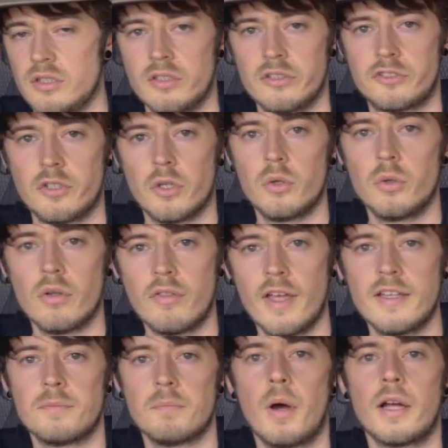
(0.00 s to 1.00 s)
So there's
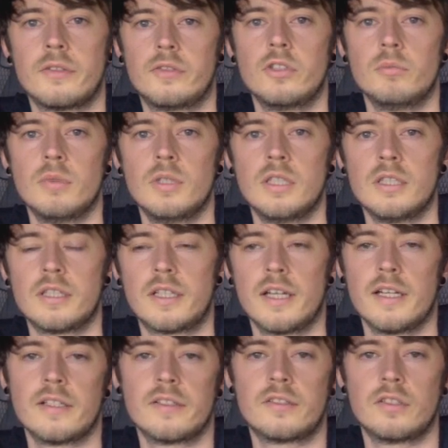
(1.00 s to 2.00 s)
my two media
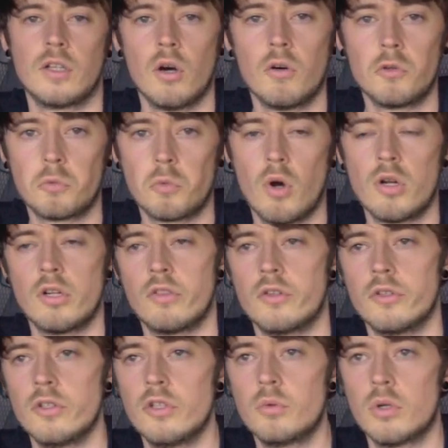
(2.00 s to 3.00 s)
kits, the old one and the
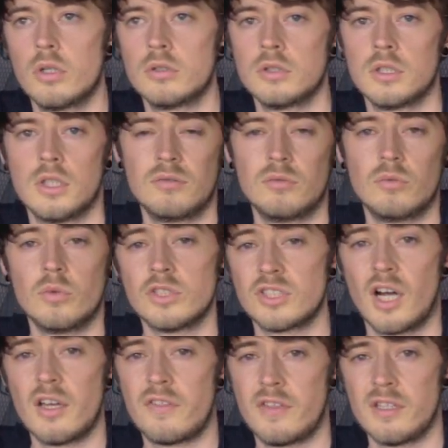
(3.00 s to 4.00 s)
new one, which
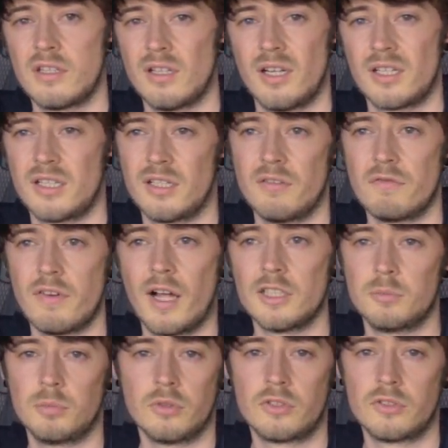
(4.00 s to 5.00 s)
I think are like an
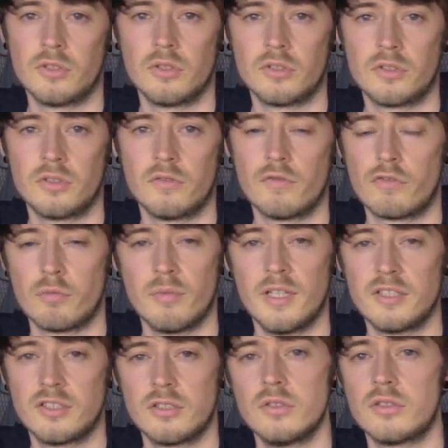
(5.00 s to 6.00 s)
invaluable source of
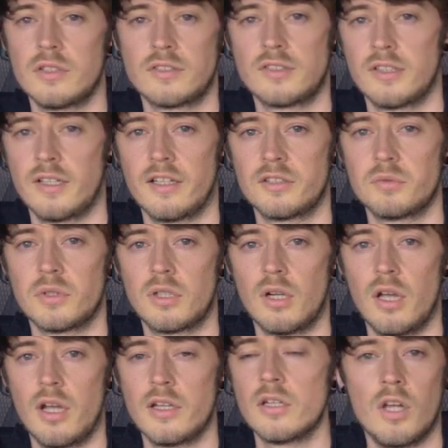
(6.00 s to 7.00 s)
information you can send out to a
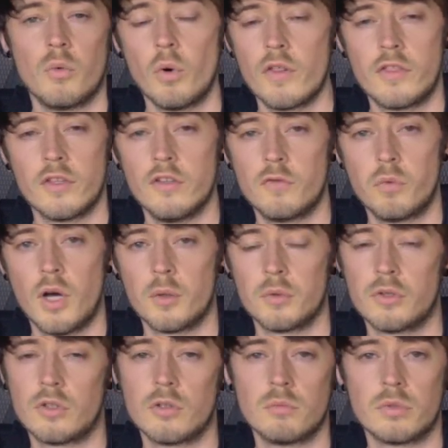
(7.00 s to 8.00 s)
client, whether you've worked with
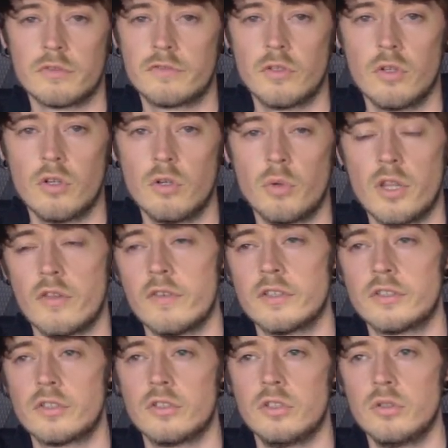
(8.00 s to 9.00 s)
them before, whether it's
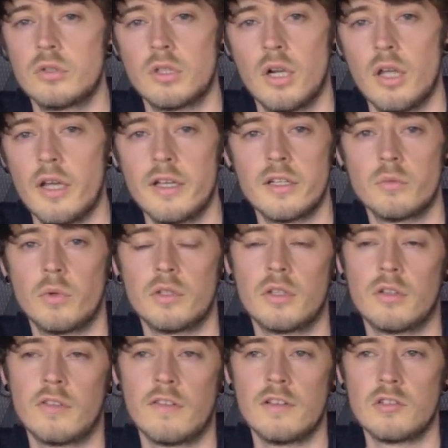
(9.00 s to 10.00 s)
a new client, whether
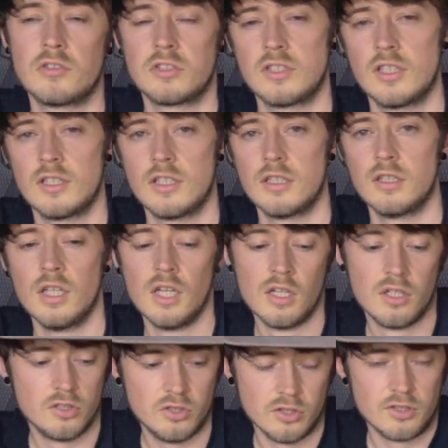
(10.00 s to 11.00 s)
they're interested in
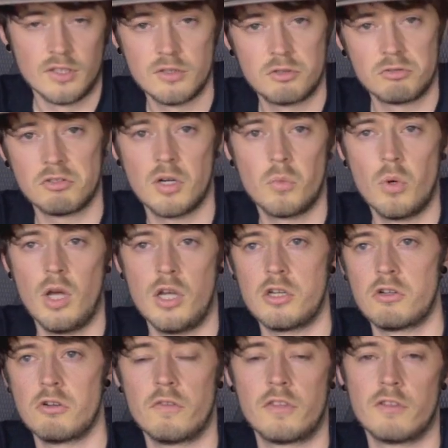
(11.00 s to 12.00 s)
just Instagram work
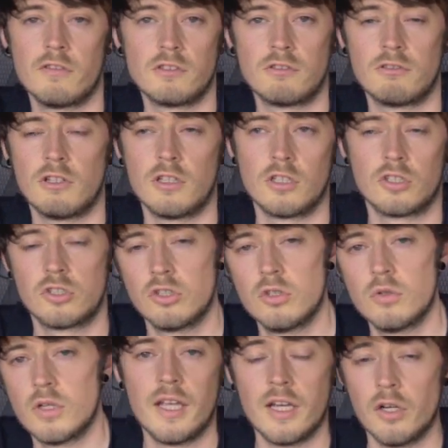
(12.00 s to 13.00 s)
or if they're interested in a shoot.
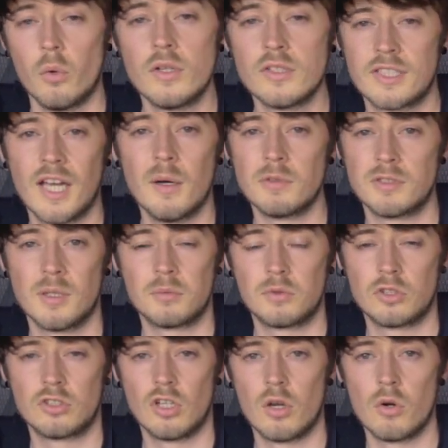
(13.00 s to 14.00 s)
It always helps you able to
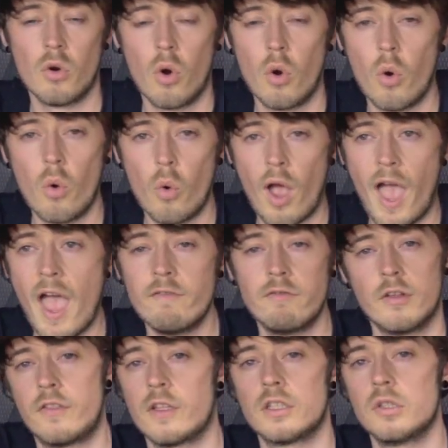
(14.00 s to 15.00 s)
show
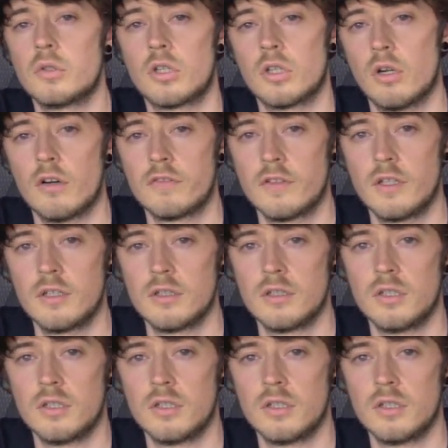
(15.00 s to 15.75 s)
everything you can offer.